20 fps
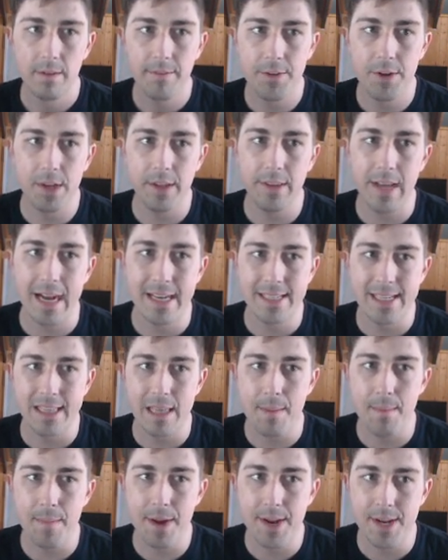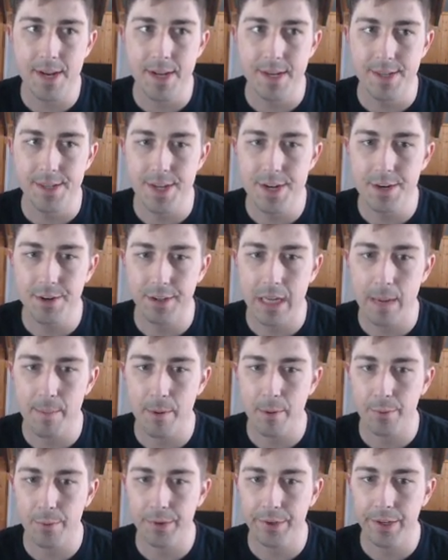You can last hit the minions and you'll keep
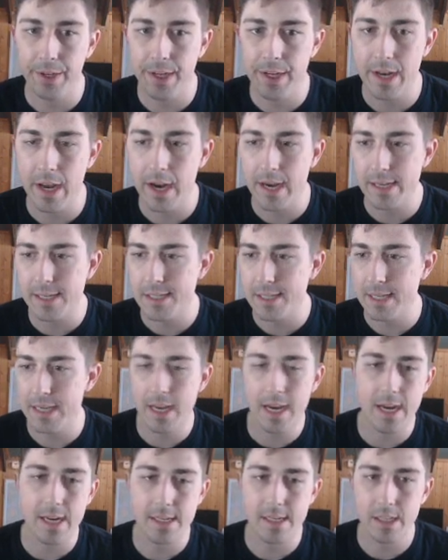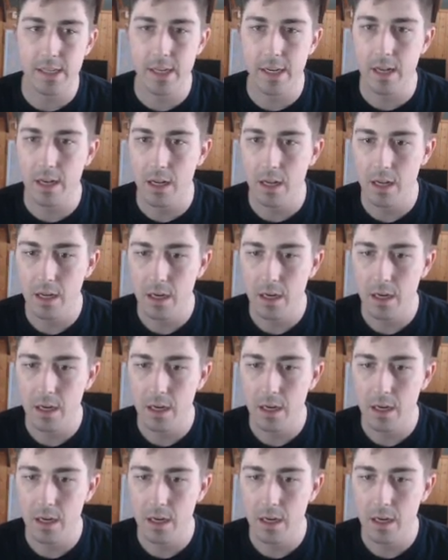a really nice CS lead.